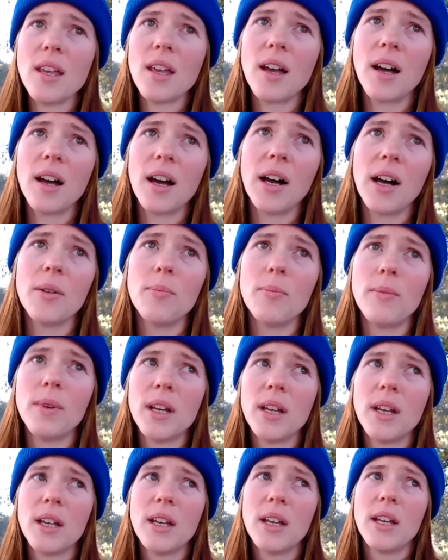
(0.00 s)

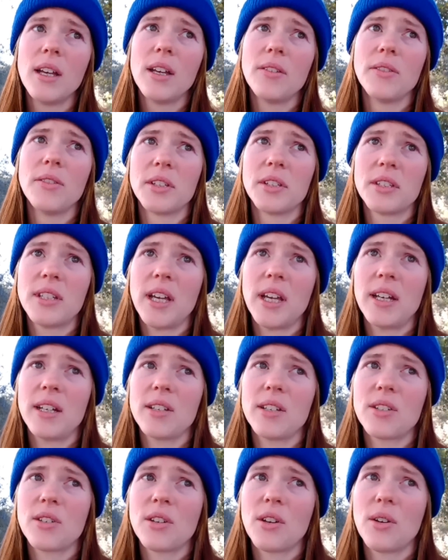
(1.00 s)
the
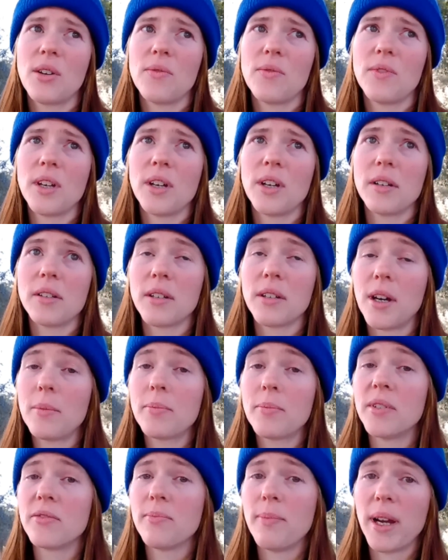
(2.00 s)
status of their
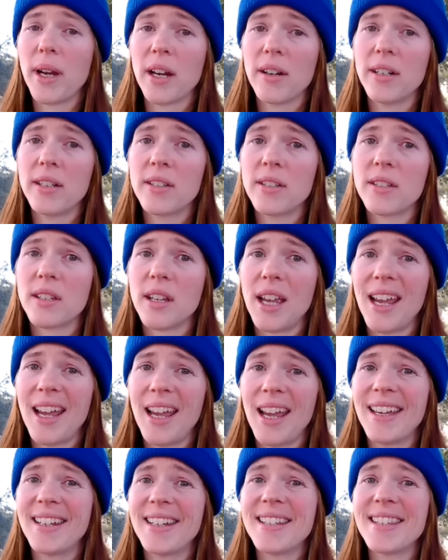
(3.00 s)
adoptive parents
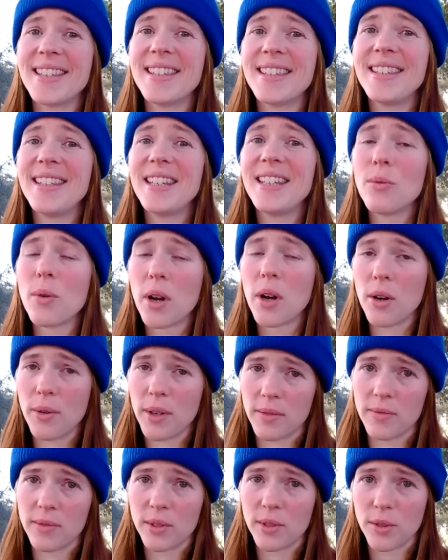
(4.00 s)
had zero
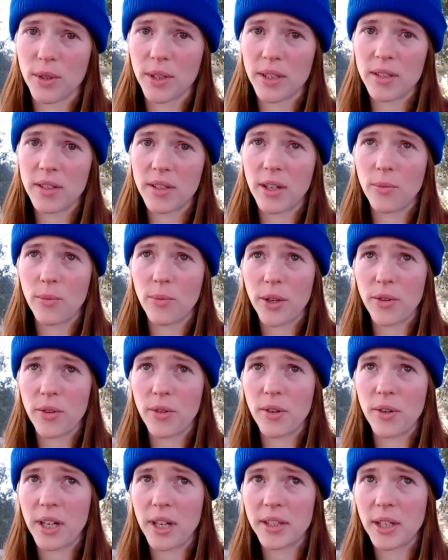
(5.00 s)
influence on whether
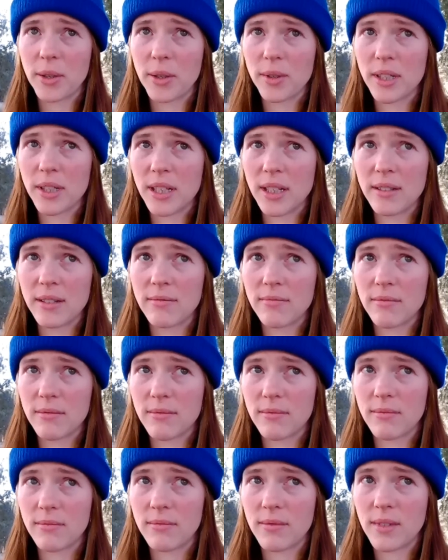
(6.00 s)
or not they would get
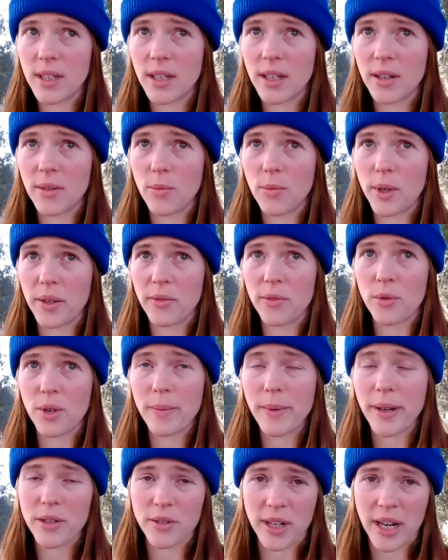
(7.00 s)
one of three
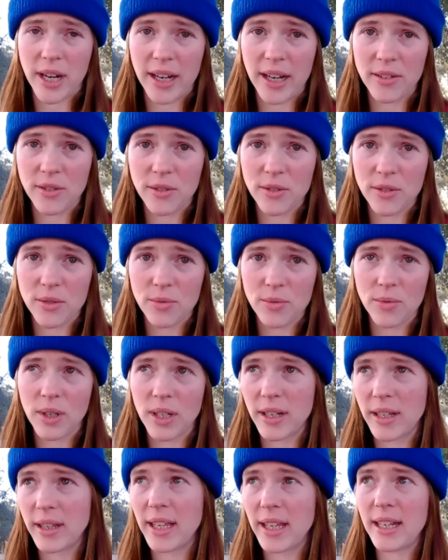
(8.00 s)
major cancers,
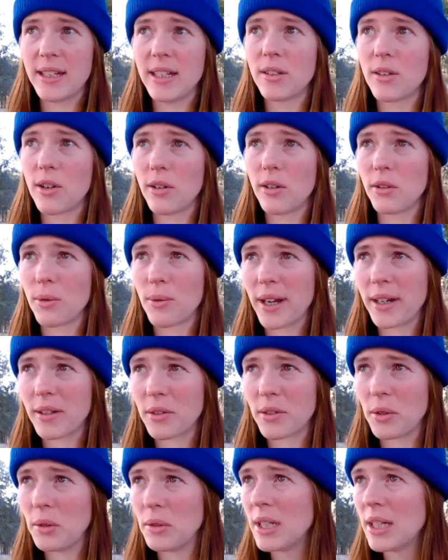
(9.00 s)
and then they did
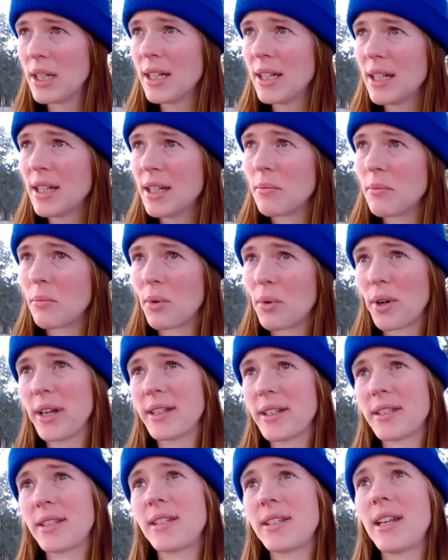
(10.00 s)
colorectal,
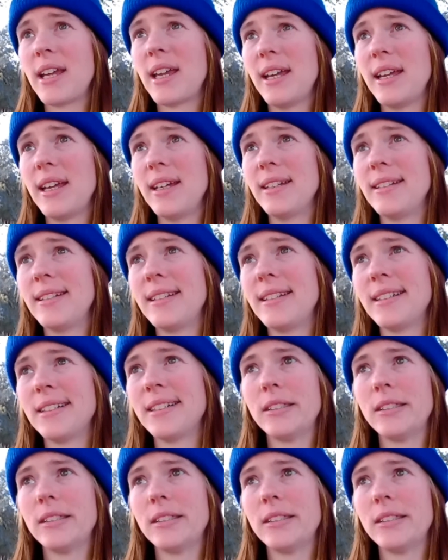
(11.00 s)
breast, and